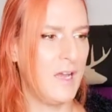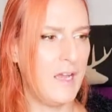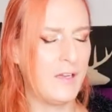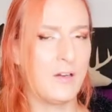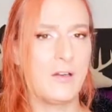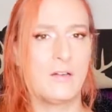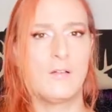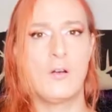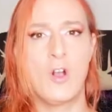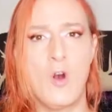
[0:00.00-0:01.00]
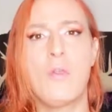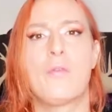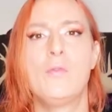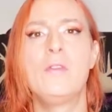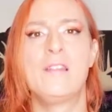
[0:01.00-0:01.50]
either go
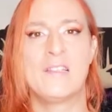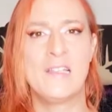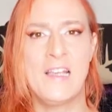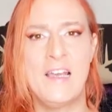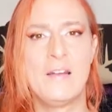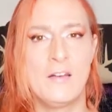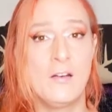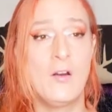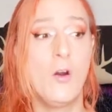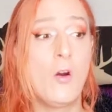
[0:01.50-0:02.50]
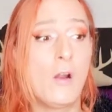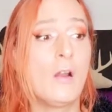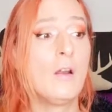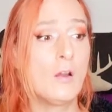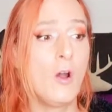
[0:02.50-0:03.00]
through this together
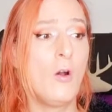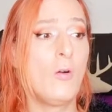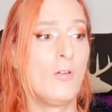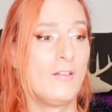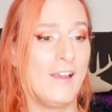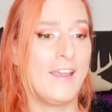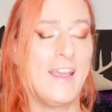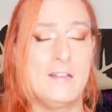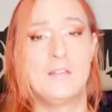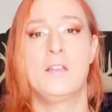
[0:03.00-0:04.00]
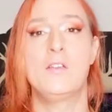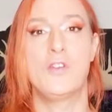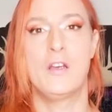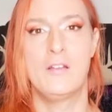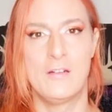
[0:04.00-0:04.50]
or go against
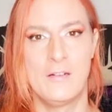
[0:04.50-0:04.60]
each other.